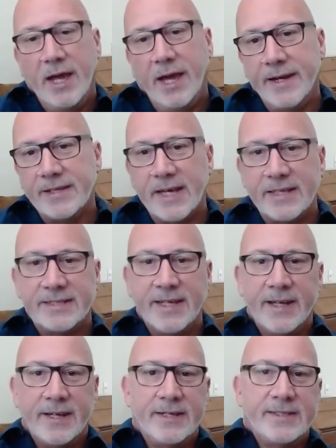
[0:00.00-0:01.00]
And as I
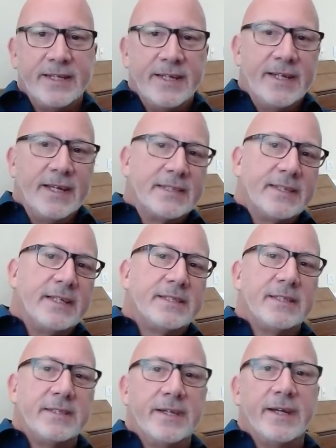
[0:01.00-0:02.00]
stated, CDSS
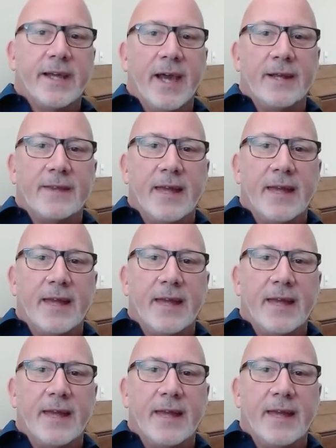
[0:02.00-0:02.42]
has indicated